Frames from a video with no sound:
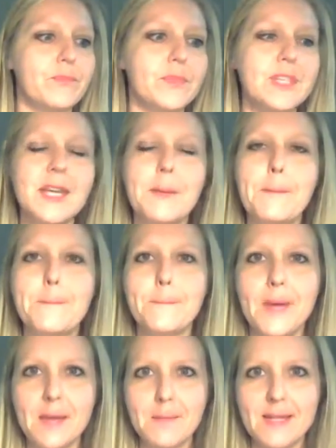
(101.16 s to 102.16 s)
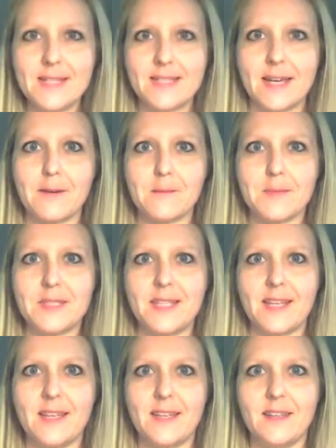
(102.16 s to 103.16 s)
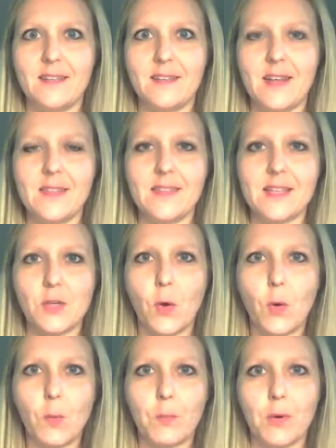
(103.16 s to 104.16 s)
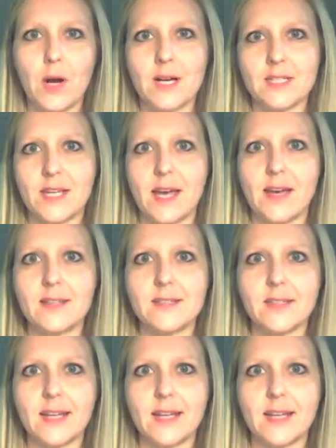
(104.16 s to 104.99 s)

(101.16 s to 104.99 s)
Take baby steps in this whole process.